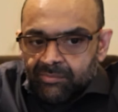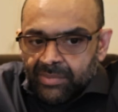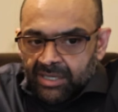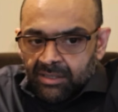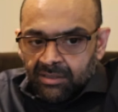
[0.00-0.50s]

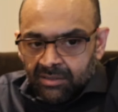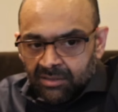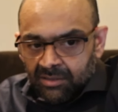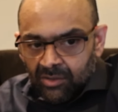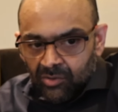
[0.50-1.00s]
bang,
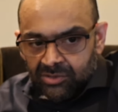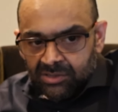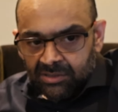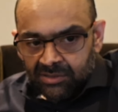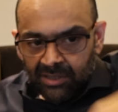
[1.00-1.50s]

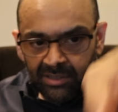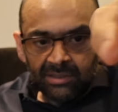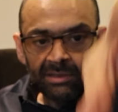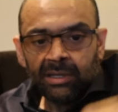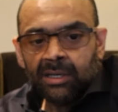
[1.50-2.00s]
closed, done.
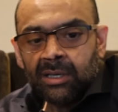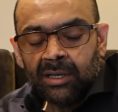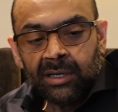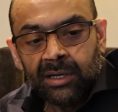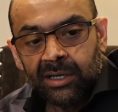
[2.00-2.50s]

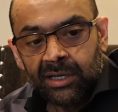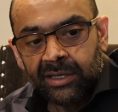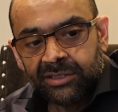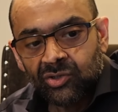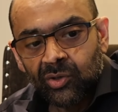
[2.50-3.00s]

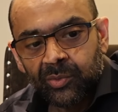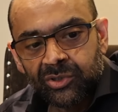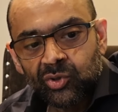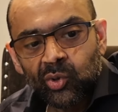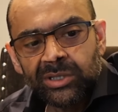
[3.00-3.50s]
And so it was
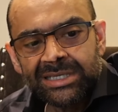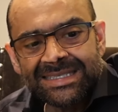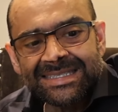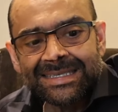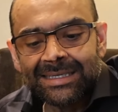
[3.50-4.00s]
so
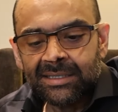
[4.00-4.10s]
easy.